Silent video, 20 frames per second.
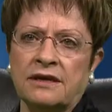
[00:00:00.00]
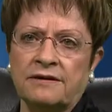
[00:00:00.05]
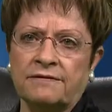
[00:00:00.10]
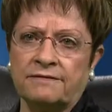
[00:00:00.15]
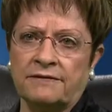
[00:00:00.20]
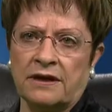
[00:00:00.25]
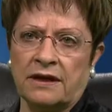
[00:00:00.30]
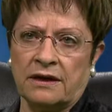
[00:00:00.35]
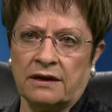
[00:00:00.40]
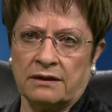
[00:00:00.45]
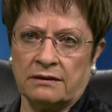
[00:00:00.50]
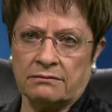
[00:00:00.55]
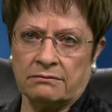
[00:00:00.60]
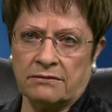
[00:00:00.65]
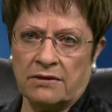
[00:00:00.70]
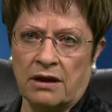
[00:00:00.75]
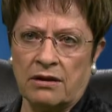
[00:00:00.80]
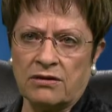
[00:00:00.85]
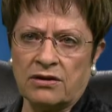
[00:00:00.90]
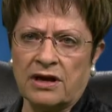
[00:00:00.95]
evening.
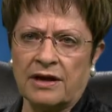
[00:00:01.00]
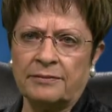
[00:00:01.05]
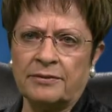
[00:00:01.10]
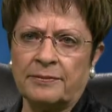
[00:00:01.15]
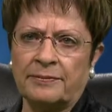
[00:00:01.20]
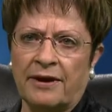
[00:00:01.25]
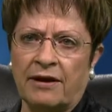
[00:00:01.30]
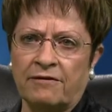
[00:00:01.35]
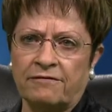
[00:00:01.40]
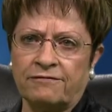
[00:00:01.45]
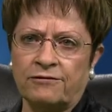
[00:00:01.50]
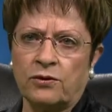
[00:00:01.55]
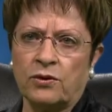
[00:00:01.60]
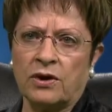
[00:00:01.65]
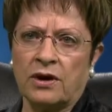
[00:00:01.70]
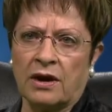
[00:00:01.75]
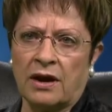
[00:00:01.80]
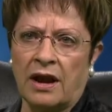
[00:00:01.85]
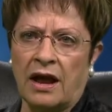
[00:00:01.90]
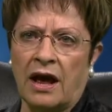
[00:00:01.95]
I'll come about
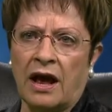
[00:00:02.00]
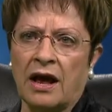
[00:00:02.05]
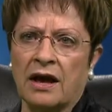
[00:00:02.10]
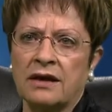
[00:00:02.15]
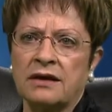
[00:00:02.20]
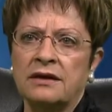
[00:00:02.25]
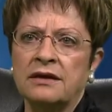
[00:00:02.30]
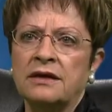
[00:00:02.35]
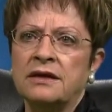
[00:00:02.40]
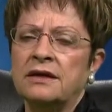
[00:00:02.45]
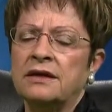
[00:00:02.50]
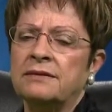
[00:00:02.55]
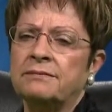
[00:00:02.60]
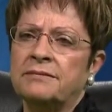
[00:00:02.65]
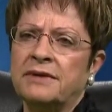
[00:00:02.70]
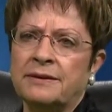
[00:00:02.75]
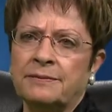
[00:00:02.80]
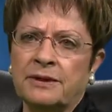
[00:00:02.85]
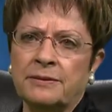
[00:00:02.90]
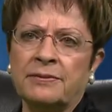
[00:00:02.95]
four o'clock.
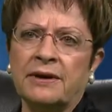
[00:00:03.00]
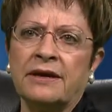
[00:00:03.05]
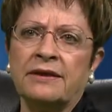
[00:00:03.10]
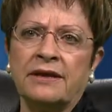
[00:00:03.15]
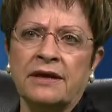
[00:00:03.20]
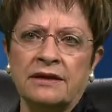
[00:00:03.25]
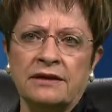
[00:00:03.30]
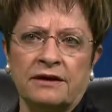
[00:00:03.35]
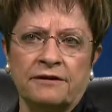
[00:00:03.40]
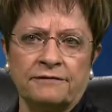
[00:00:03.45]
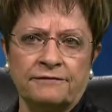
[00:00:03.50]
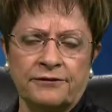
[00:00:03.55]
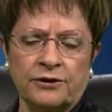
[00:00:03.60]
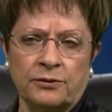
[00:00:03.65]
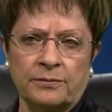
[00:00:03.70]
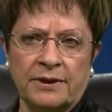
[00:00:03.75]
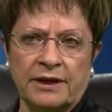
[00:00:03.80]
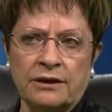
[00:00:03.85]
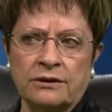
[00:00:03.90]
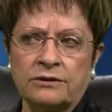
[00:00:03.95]
Maybe by then I'll
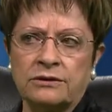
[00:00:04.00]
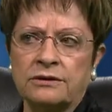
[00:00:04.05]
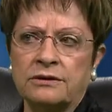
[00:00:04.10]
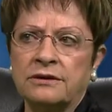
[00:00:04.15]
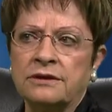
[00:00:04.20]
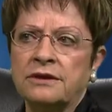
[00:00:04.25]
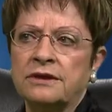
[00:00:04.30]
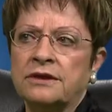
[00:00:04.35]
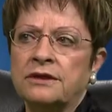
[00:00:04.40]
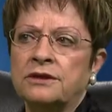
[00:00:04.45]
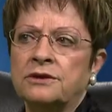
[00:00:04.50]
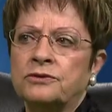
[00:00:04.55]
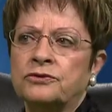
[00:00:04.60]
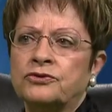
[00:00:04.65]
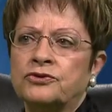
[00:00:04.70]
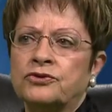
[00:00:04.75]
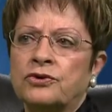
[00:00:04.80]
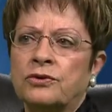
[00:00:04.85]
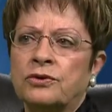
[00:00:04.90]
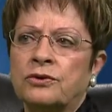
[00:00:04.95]
feel better.
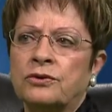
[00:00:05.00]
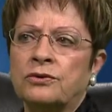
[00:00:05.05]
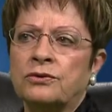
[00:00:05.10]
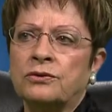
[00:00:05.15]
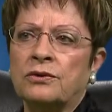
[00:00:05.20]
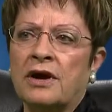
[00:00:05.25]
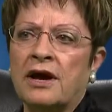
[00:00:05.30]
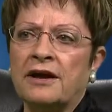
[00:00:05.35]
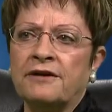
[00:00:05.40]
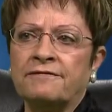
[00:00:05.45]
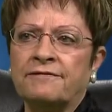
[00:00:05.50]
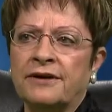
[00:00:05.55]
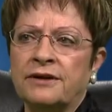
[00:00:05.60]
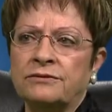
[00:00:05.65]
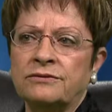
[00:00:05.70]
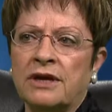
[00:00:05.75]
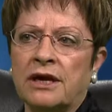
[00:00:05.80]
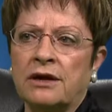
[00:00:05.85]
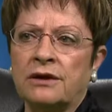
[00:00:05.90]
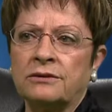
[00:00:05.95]
So I
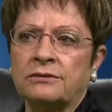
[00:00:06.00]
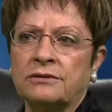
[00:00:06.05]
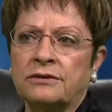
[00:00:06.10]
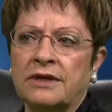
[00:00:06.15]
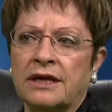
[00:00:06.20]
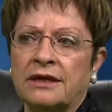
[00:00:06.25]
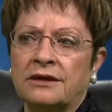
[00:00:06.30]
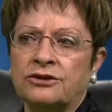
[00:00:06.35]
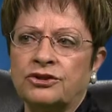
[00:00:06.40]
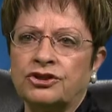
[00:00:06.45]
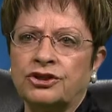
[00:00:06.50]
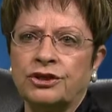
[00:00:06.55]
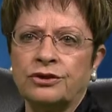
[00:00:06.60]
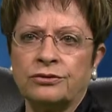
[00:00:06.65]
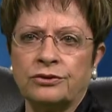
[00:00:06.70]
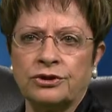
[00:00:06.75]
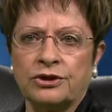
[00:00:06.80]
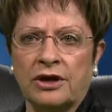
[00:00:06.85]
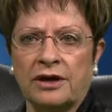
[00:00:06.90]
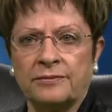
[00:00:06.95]
found out that she
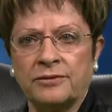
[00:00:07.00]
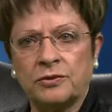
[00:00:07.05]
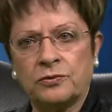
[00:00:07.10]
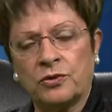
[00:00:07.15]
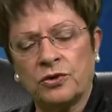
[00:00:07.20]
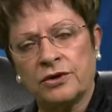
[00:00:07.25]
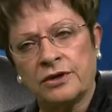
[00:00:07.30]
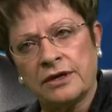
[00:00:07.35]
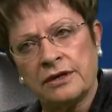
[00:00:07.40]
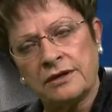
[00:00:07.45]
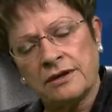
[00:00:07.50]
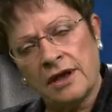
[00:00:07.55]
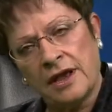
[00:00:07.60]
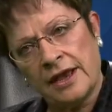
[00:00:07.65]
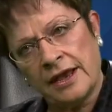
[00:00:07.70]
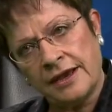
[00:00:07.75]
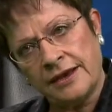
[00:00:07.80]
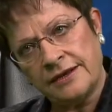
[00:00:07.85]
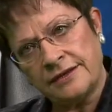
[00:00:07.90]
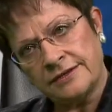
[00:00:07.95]
could come and work at
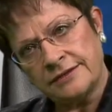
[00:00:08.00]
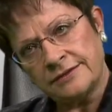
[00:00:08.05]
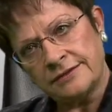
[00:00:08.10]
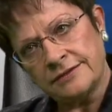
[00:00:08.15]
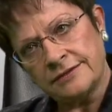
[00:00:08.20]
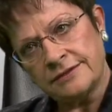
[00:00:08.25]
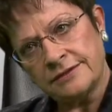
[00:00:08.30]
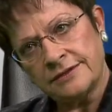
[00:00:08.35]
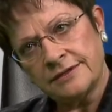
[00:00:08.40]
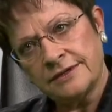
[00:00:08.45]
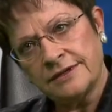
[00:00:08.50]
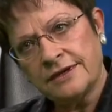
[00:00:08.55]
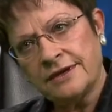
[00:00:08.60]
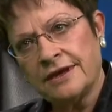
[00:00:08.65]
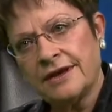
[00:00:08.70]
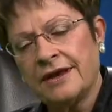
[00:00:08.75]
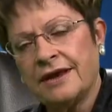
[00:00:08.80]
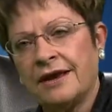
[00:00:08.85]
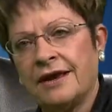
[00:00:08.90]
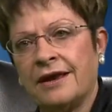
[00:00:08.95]
night,
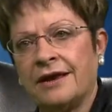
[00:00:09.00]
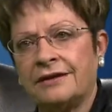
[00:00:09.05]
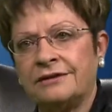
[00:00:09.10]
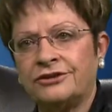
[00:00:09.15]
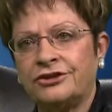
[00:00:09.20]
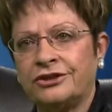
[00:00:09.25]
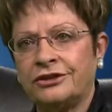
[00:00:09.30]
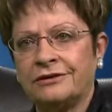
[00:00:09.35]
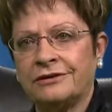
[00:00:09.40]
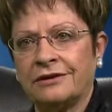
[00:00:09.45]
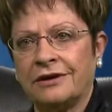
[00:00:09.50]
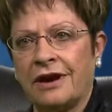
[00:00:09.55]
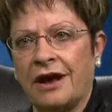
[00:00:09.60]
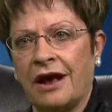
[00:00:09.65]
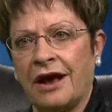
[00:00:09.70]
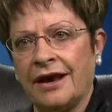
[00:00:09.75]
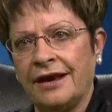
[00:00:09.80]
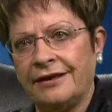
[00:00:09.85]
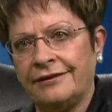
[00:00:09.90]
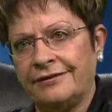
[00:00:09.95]
and she could
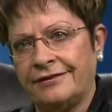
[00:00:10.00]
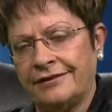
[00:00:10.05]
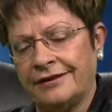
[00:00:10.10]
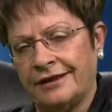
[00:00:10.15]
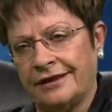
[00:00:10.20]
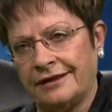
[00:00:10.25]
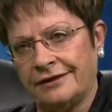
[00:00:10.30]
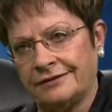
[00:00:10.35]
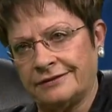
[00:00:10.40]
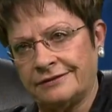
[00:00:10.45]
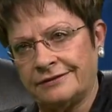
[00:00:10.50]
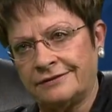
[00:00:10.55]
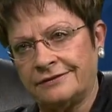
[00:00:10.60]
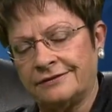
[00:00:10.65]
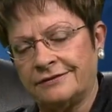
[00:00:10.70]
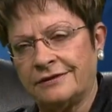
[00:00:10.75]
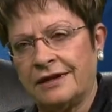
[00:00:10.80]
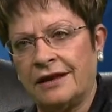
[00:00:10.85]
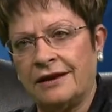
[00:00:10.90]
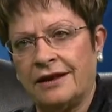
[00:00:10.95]
hide things
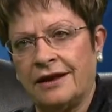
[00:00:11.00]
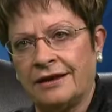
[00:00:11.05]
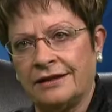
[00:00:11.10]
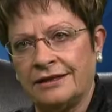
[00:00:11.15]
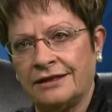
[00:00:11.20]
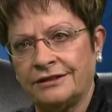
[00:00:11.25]
a lot